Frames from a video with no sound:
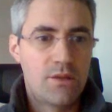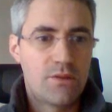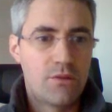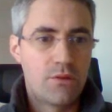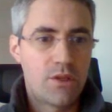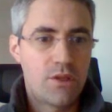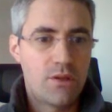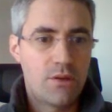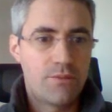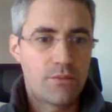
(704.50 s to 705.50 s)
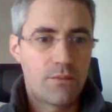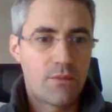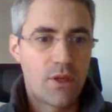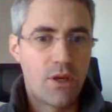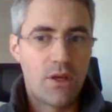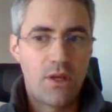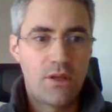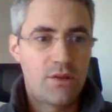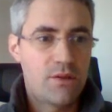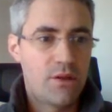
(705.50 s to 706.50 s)
look at
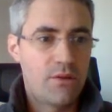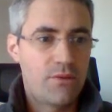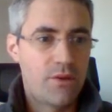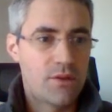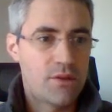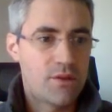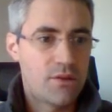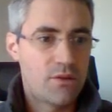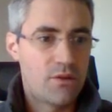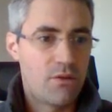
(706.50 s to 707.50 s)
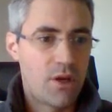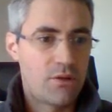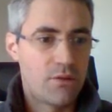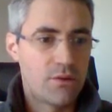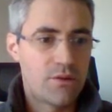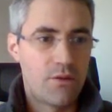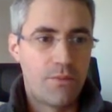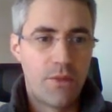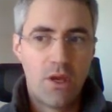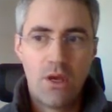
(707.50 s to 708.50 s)
it if it's the right one.
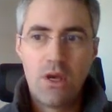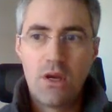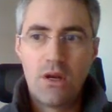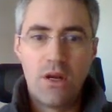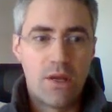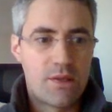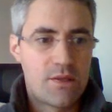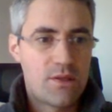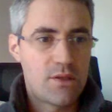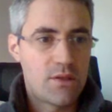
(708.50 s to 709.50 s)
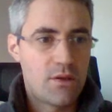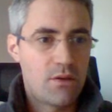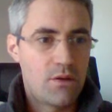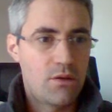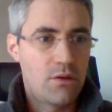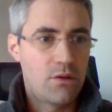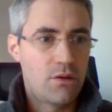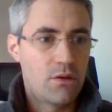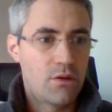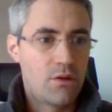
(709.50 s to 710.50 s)
So let's
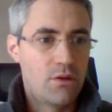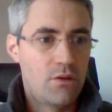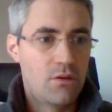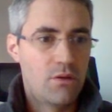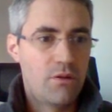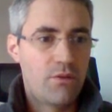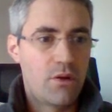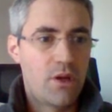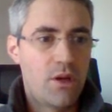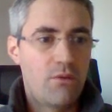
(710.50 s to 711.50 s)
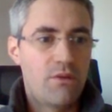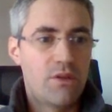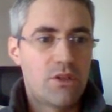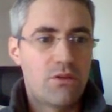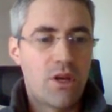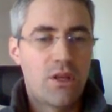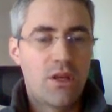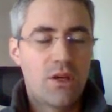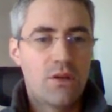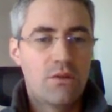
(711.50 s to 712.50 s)
go over here within
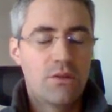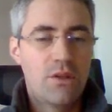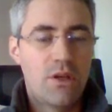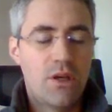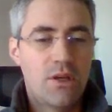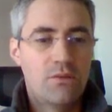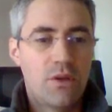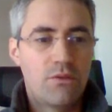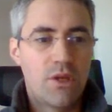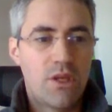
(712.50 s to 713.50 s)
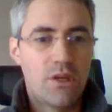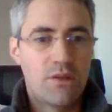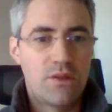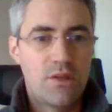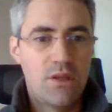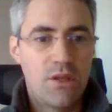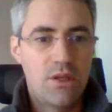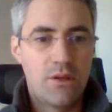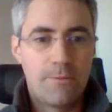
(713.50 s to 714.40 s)
tracking code, and what we can see.